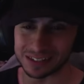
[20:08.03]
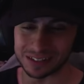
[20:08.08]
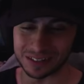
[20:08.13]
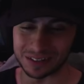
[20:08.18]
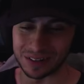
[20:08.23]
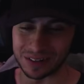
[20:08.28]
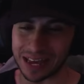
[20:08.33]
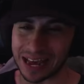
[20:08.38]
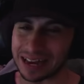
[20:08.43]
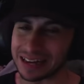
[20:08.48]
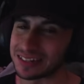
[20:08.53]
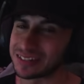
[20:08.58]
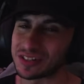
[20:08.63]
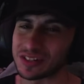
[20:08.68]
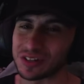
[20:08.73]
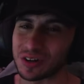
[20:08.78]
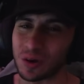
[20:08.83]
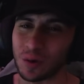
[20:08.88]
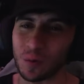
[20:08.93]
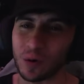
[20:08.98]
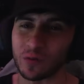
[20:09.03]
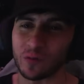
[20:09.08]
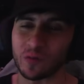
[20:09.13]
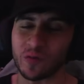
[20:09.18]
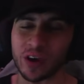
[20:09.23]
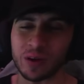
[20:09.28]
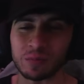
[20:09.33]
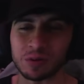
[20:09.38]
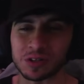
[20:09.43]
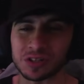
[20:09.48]
So yeah, let's just go with
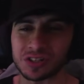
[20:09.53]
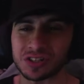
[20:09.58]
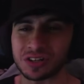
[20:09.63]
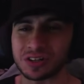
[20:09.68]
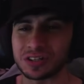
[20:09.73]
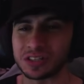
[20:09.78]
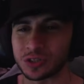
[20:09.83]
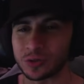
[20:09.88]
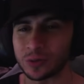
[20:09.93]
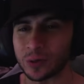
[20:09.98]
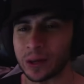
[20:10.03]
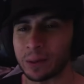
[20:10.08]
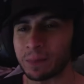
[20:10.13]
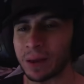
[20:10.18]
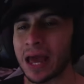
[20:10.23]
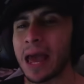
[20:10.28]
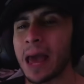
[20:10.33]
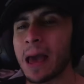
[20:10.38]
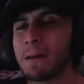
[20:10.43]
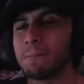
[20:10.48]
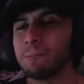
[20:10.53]
Babymonster Drip